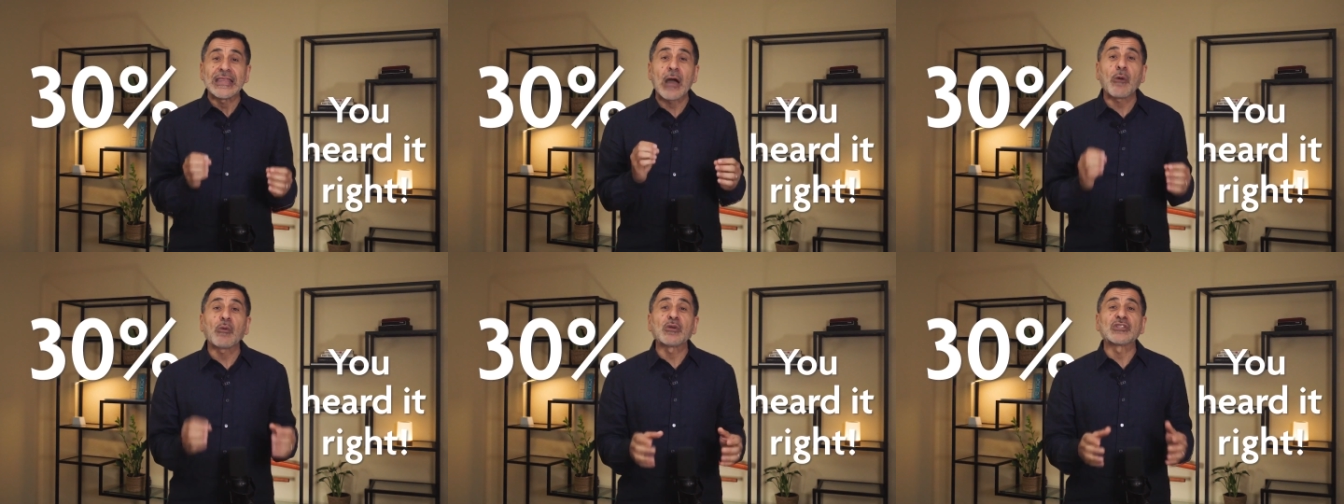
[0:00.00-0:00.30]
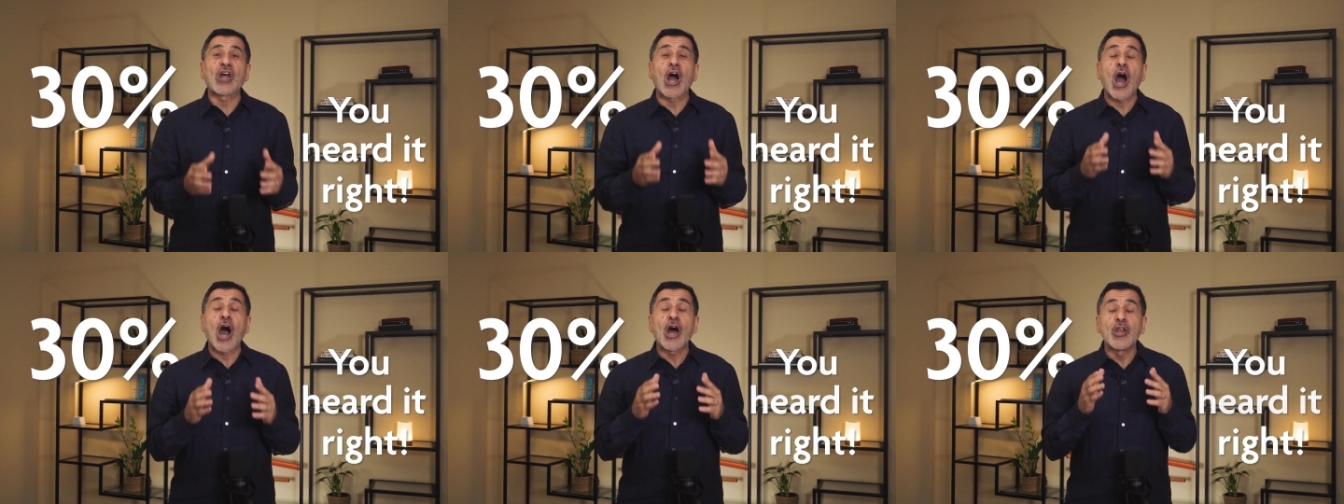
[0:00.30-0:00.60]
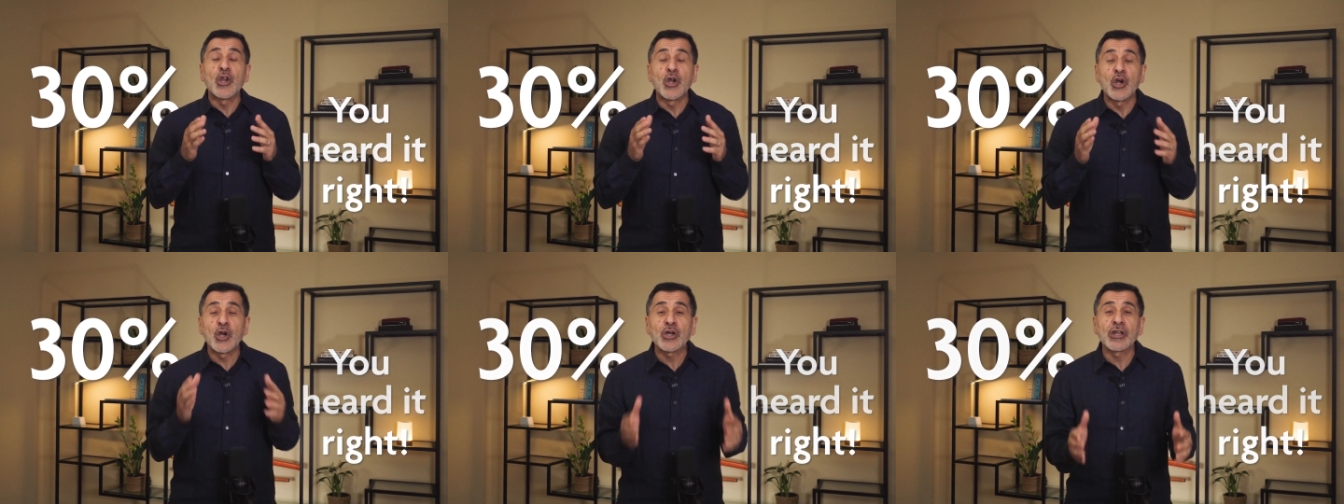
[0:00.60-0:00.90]
That was
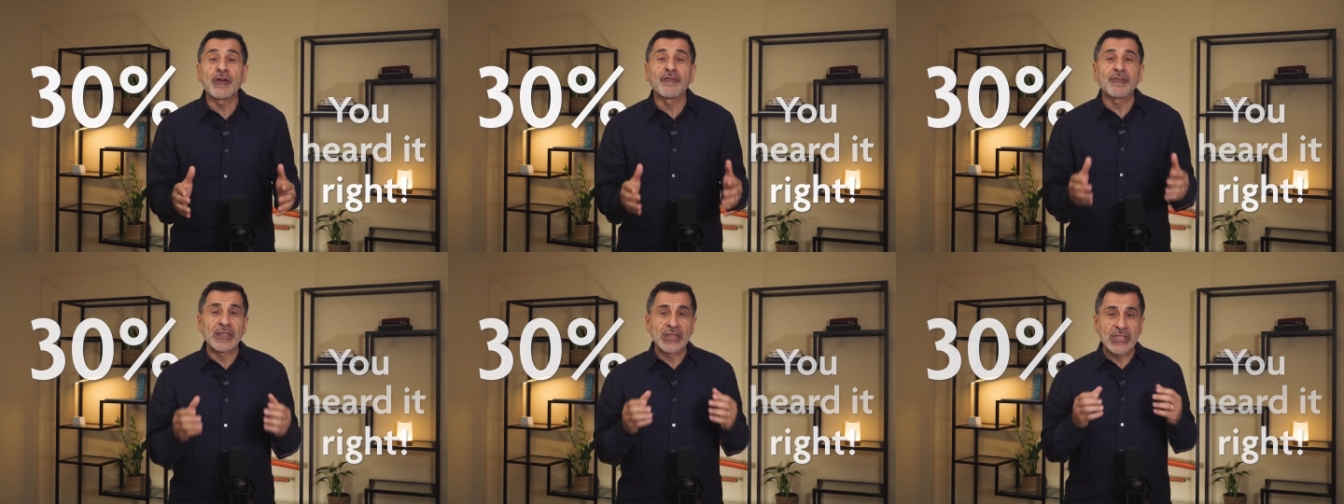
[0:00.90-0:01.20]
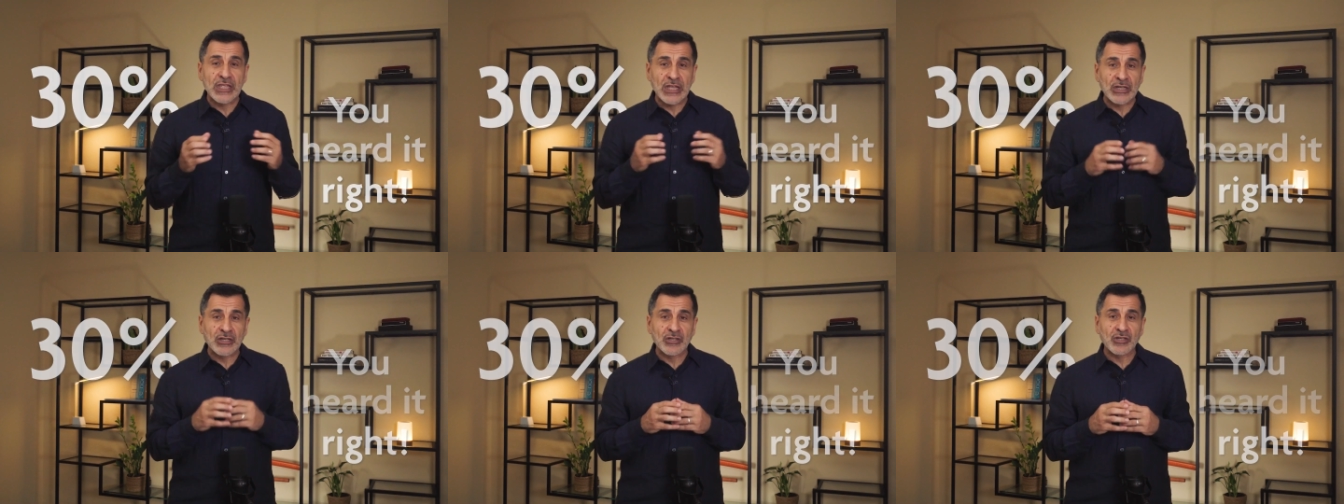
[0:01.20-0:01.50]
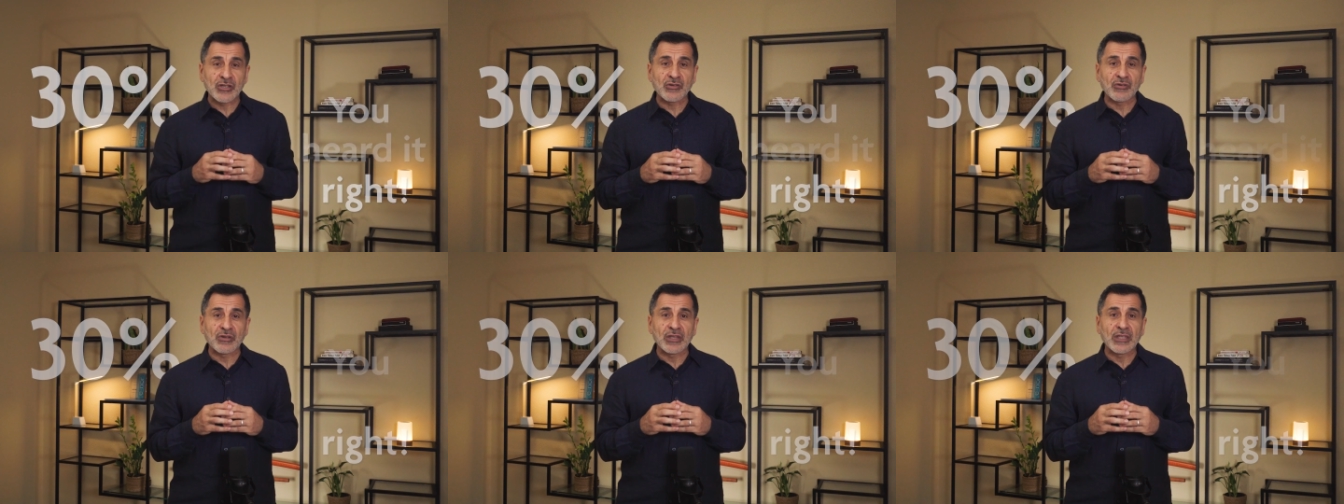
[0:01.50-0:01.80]
unheard of in the
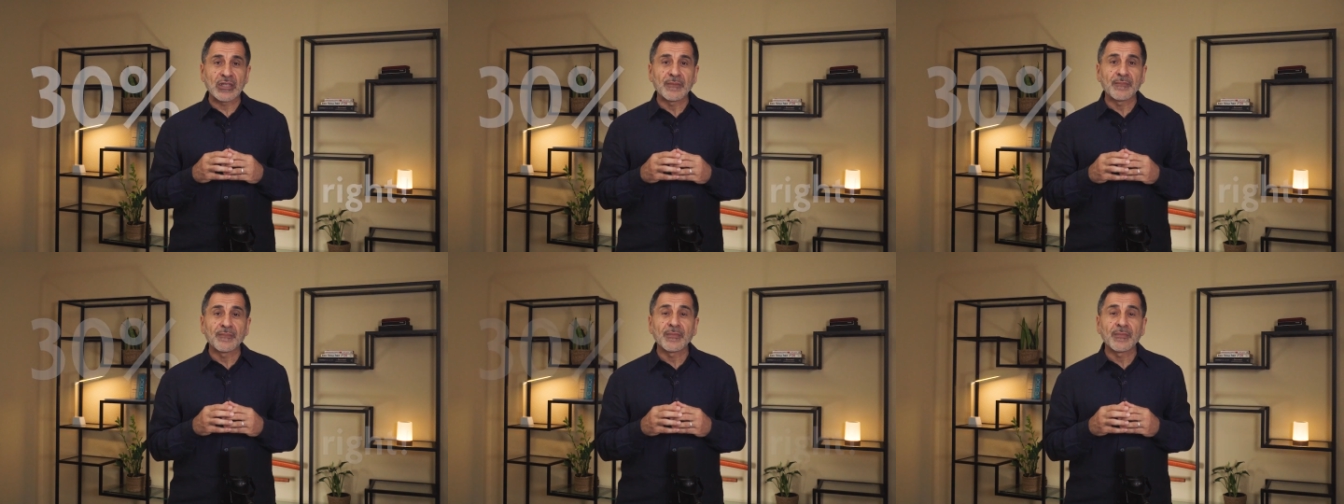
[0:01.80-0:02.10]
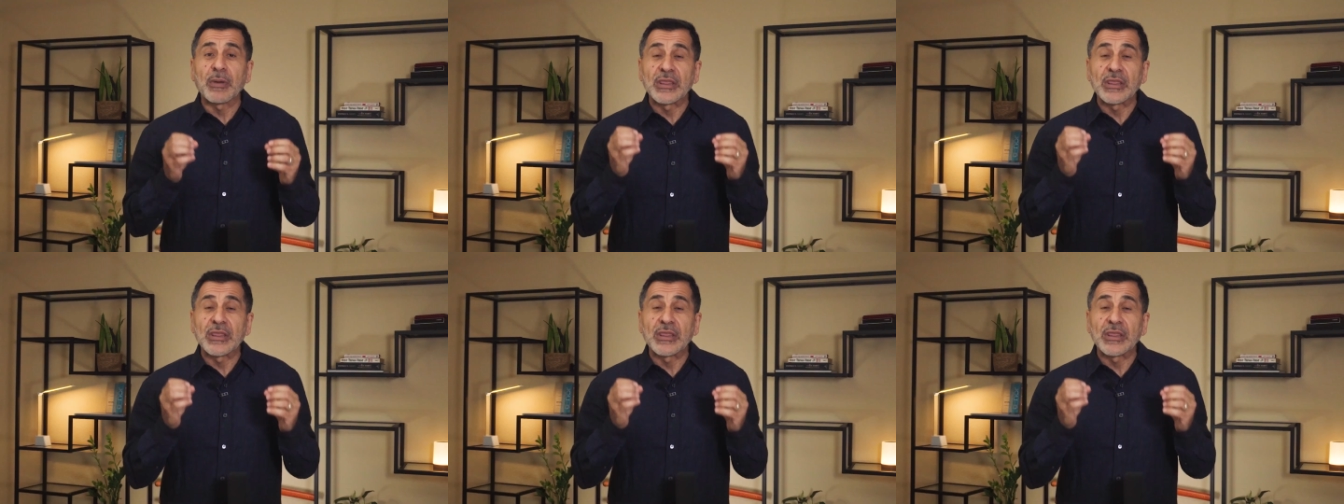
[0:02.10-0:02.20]
industry.